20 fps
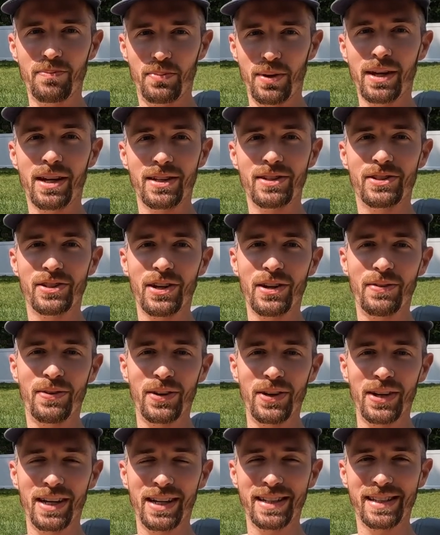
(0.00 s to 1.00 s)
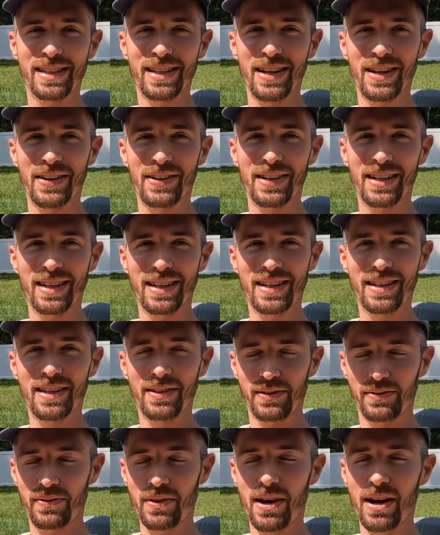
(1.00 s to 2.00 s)
big concern for us. So that
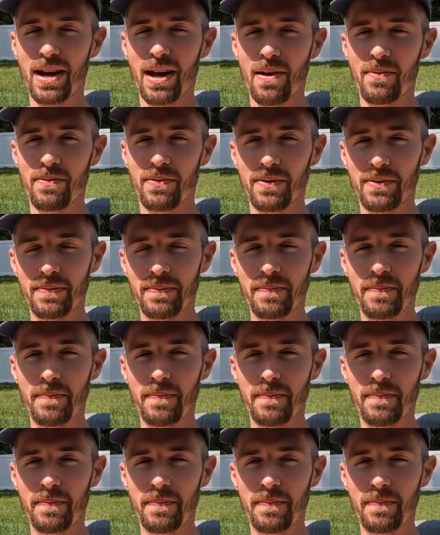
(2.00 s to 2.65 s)
was very helpful.